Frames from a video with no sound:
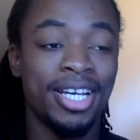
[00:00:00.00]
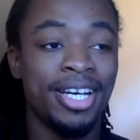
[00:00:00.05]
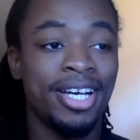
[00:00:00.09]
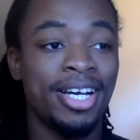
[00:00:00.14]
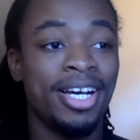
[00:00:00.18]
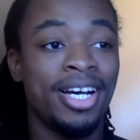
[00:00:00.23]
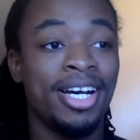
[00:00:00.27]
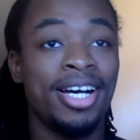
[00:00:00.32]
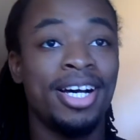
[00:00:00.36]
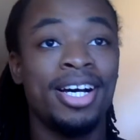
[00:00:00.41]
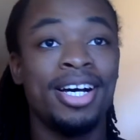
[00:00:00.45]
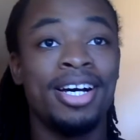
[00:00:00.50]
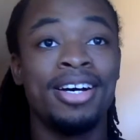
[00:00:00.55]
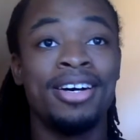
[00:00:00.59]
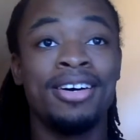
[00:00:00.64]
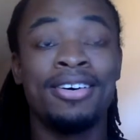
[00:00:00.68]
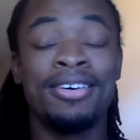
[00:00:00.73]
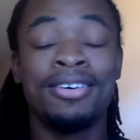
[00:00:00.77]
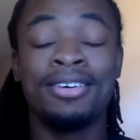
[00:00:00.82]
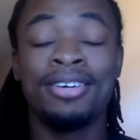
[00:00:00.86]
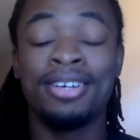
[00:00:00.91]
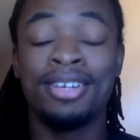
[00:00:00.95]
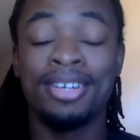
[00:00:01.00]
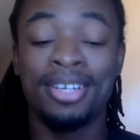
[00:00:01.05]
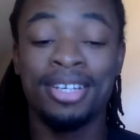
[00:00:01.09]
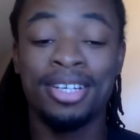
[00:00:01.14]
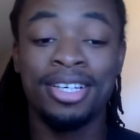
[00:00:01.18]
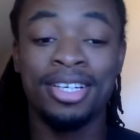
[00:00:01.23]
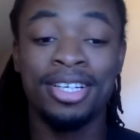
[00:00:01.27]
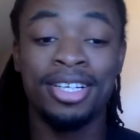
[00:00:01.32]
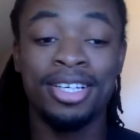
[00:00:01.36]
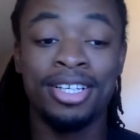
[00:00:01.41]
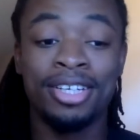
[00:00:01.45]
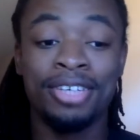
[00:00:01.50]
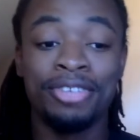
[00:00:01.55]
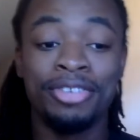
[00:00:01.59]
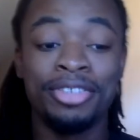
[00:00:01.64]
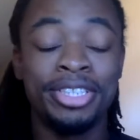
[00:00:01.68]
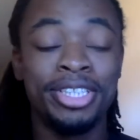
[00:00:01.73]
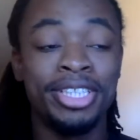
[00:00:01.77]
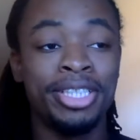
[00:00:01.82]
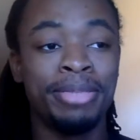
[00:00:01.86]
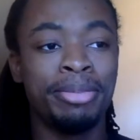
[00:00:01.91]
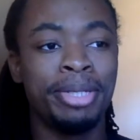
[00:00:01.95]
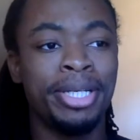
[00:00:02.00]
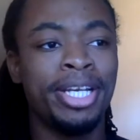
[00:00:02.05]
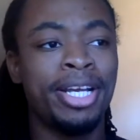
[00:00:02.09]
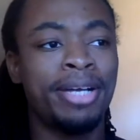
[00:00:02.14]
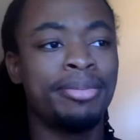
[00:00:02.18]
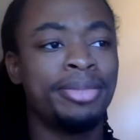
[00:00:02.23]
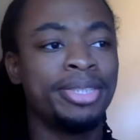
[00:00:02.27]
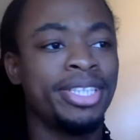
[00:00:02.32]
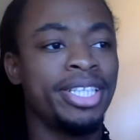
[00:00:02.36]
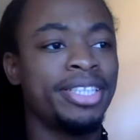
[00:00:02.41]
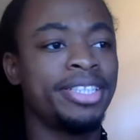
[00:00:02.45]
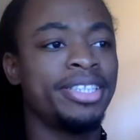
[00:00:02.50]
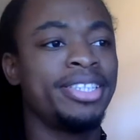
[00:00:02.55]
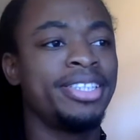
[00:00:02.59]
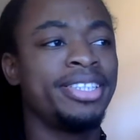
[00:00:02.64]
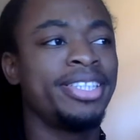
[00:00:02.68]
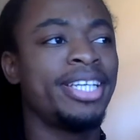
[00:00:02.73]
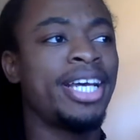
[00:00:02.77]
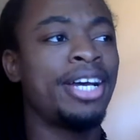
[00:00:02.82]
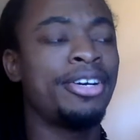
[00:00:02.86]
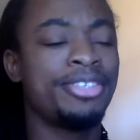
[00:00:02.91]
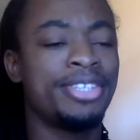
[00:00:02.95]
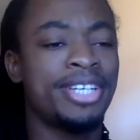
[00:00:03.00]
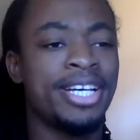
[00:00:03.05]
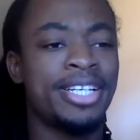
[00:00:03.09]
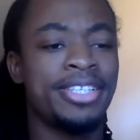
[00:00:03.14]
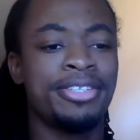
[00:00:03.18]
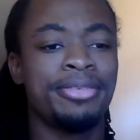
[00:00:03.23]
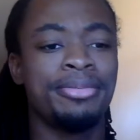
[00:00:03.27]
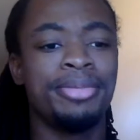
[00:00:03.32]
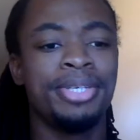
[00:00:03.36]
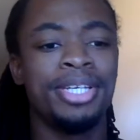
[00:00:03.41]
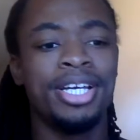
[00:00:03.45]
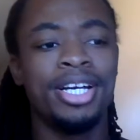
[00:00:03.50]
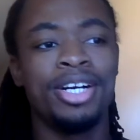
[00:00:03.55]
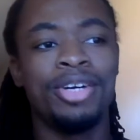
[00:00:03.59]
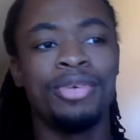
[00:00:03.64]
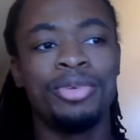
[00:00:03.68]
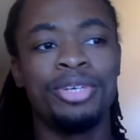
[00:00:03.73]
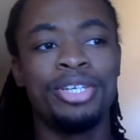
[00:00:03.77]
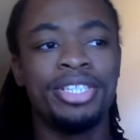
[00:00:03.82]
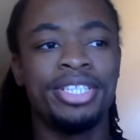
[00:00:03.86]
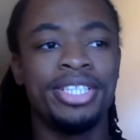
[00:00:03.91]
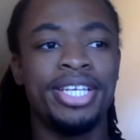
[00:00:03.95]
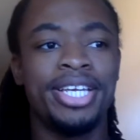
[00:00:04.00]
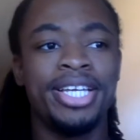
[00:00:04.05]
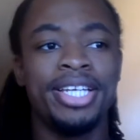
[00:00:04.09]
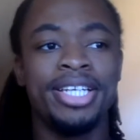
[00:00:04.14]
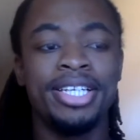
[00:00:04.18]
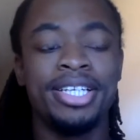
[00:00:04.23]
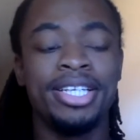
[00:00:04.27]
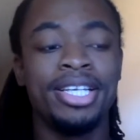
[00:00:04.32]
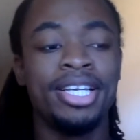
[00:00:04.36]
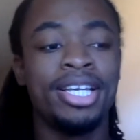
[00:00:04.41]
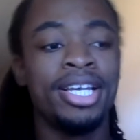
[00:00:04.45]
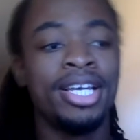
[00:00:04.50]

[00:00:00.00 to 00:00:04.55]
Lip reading: uh, recently in my comment section, this guy was asking me, "Where's Kenny?"